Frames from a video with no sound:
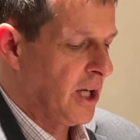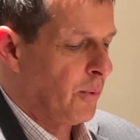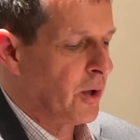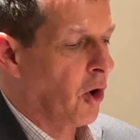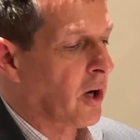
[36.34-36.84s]

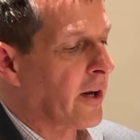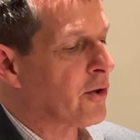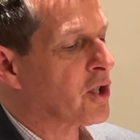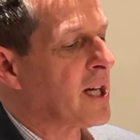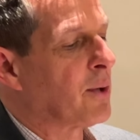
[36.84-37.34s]
We all
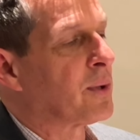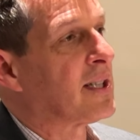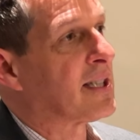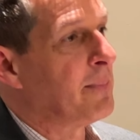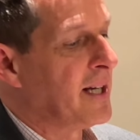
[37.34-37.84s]
understand what
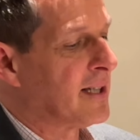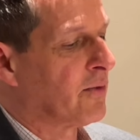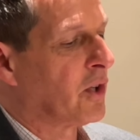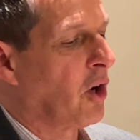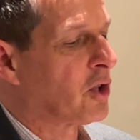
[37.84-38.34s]
this means in
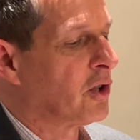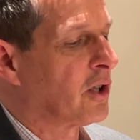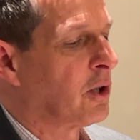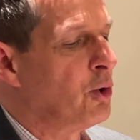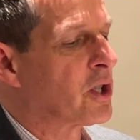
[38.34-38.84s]
regard to
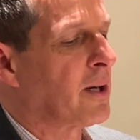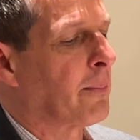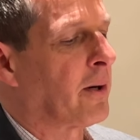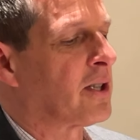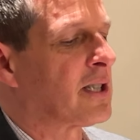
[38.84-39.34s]
inclusion and
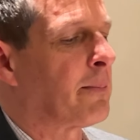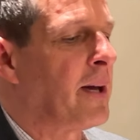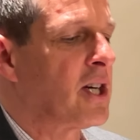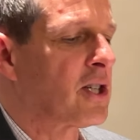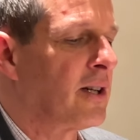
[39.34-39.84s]

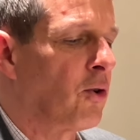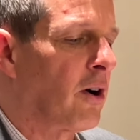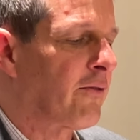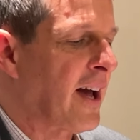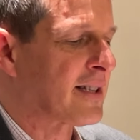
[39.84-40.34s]
participation in
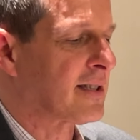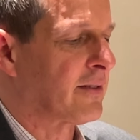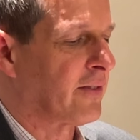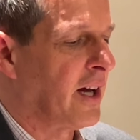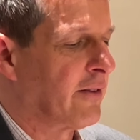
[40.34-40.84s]
all facets
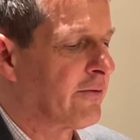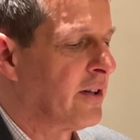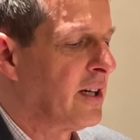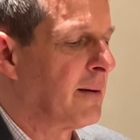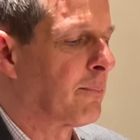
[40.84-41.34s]
of life:
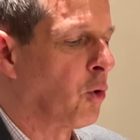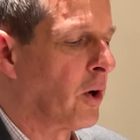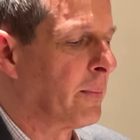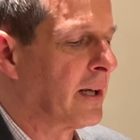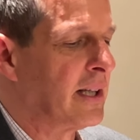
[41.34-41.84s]

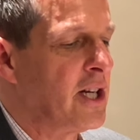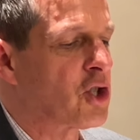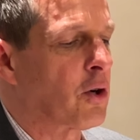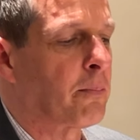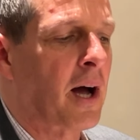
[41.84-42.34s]
employment,
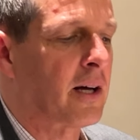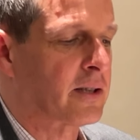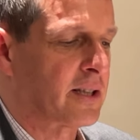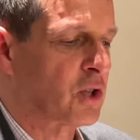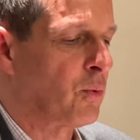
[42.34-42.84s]
leisure,
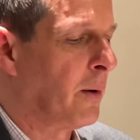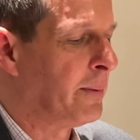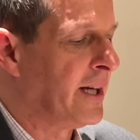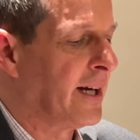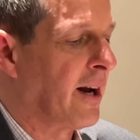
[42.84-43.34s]
politics,
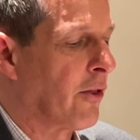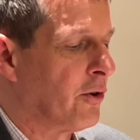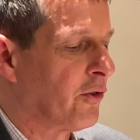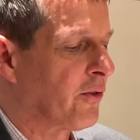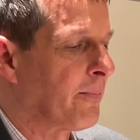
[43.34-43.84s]
well-being, and
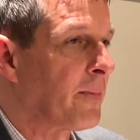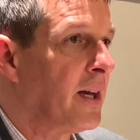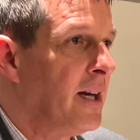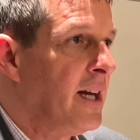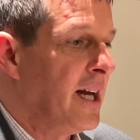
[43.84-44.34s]
others.
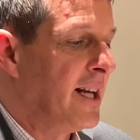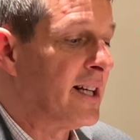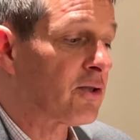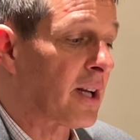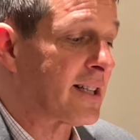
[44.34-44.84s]
In
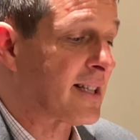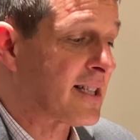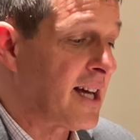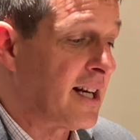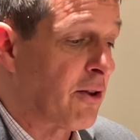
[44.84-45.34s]
Israel as a
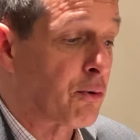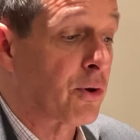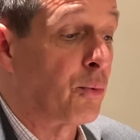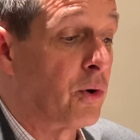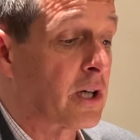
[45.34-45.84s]
state, and through
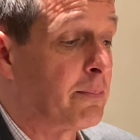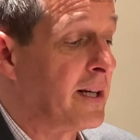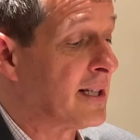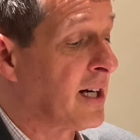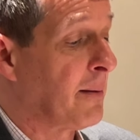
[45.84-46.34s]
the work
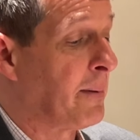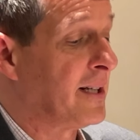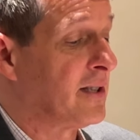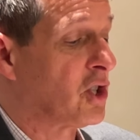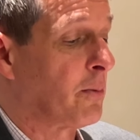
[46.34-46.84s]
being done at Beit
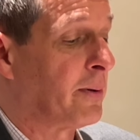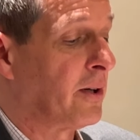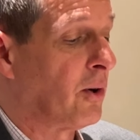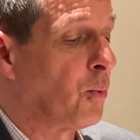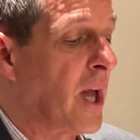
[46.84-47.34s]
Issie
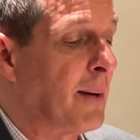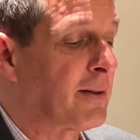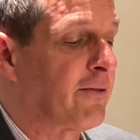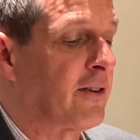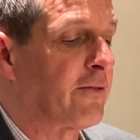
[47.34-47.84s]
Shapiro, we aim
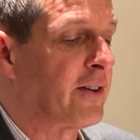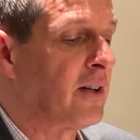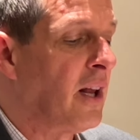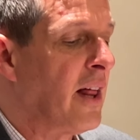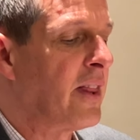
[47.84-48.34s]
to
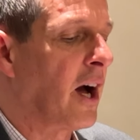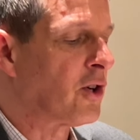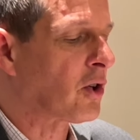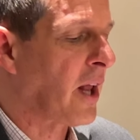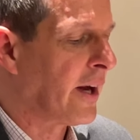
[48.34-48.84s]
fulfill the
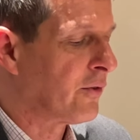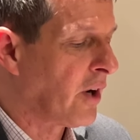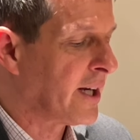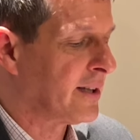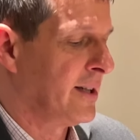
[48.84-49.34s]
underlying
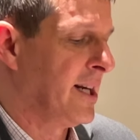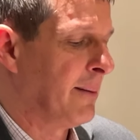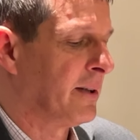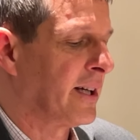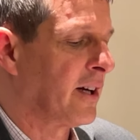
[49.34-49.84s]
right
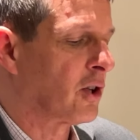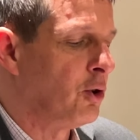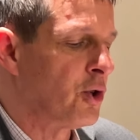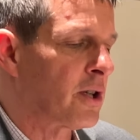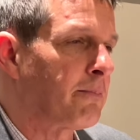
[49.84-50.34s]
enabling
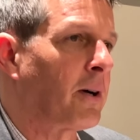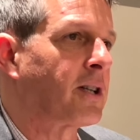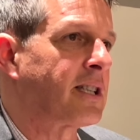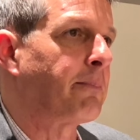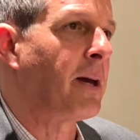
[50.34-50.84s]
inclusion,
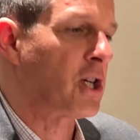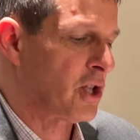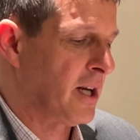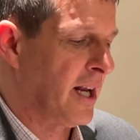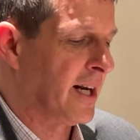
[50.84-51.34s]

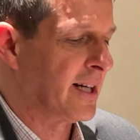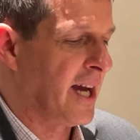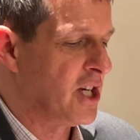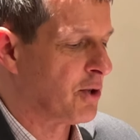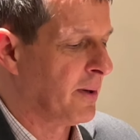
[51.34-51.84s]
participation, and
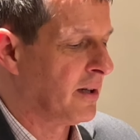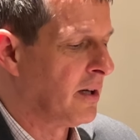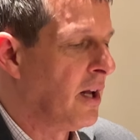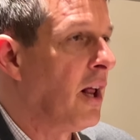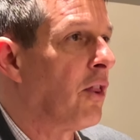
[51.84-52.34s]
engagement:
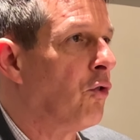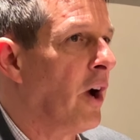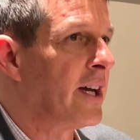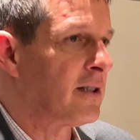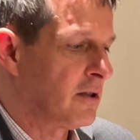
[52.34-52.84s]
the
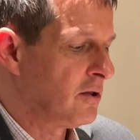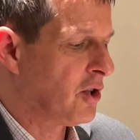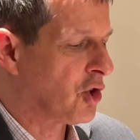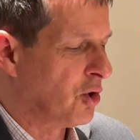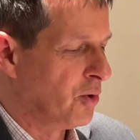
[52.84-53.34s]
right to
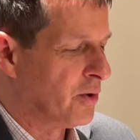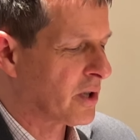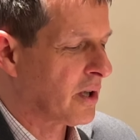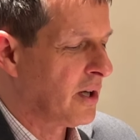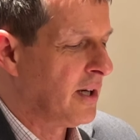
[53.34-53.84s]
choose.
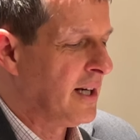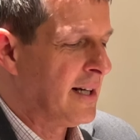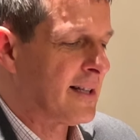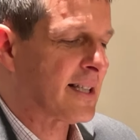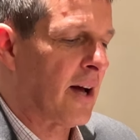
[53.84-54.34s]

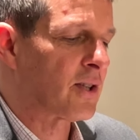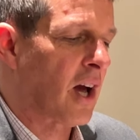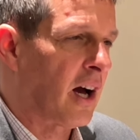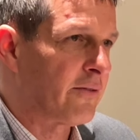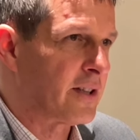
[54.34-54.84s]
This sounds
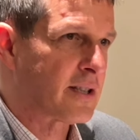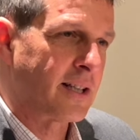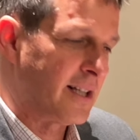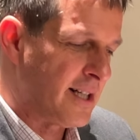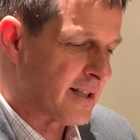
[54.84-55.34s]
obvious, and
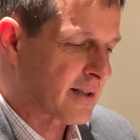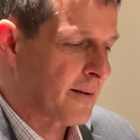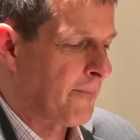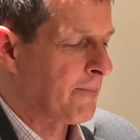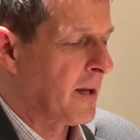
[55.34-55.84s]
it is,
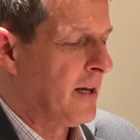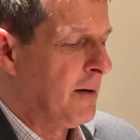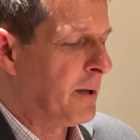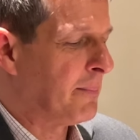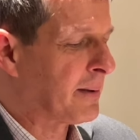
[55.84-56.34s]

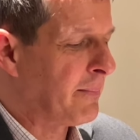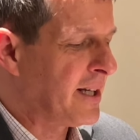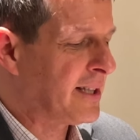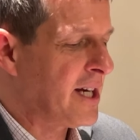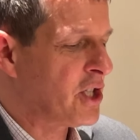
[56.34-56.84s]
but
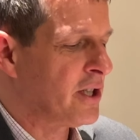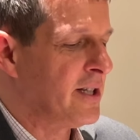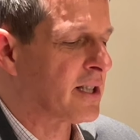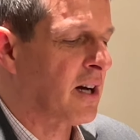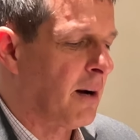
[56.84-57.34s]
implementation
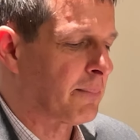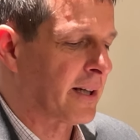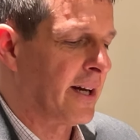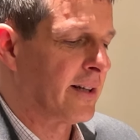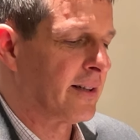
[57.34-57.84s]
is
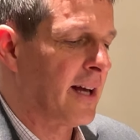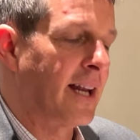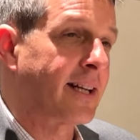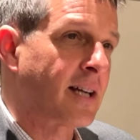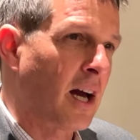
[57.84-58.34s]
complicated and
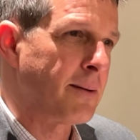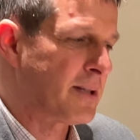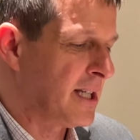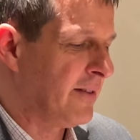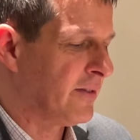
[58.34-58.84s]
at
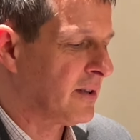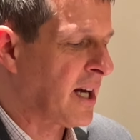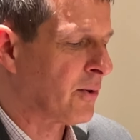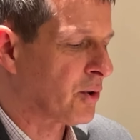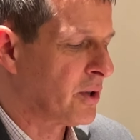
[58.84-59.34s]
times even
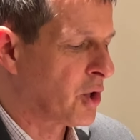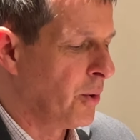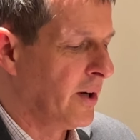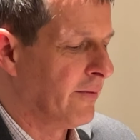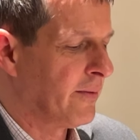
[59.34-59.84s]

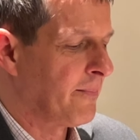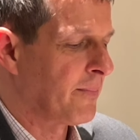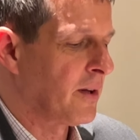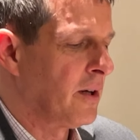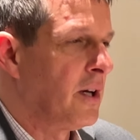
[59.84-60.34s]
counterintuitive.
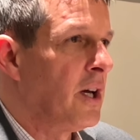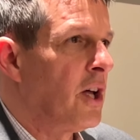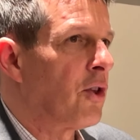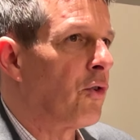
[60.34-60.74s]
The